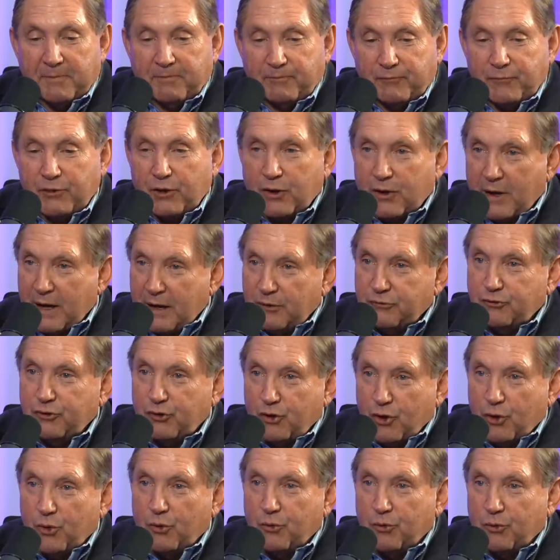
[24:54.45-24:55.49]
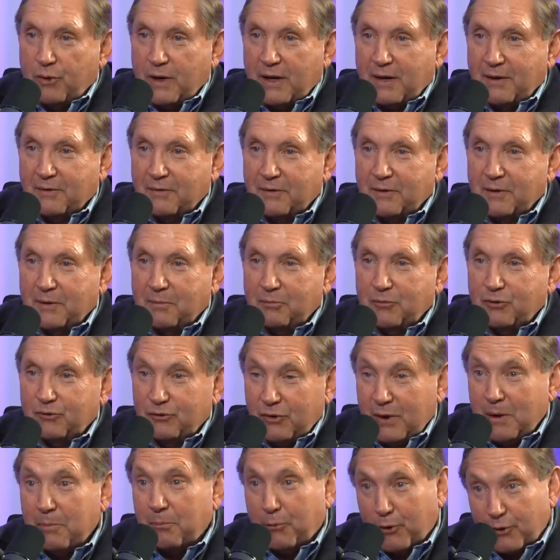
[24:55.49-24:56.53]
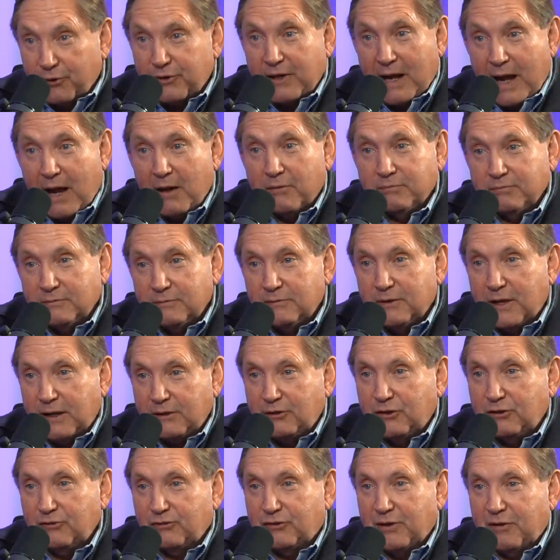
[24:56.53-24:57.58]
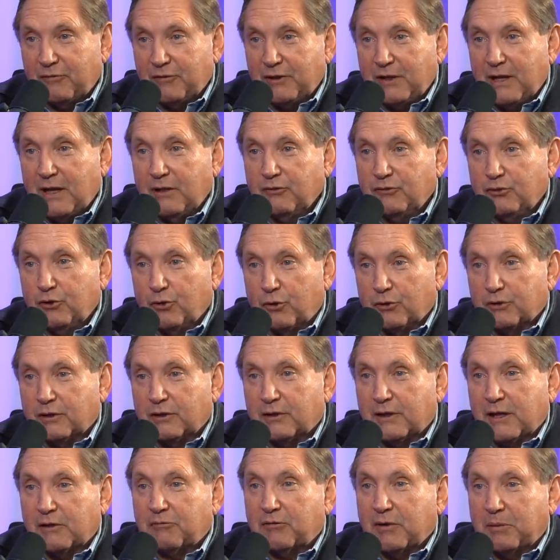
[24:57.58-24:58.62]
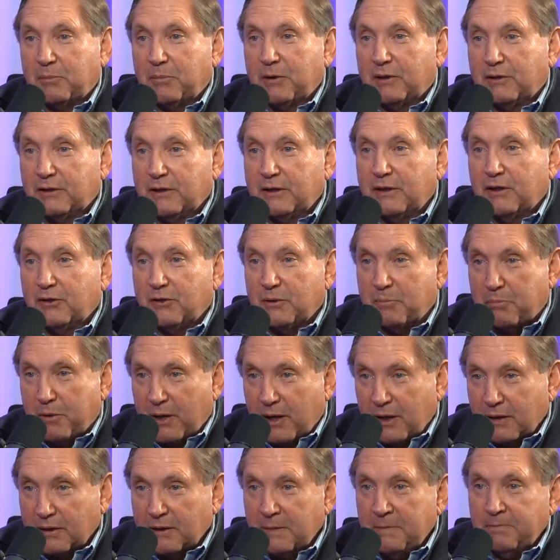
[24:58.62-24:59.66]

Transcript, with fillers: you know, as you know, the museum burned down in 1978 in the old electric building in the park.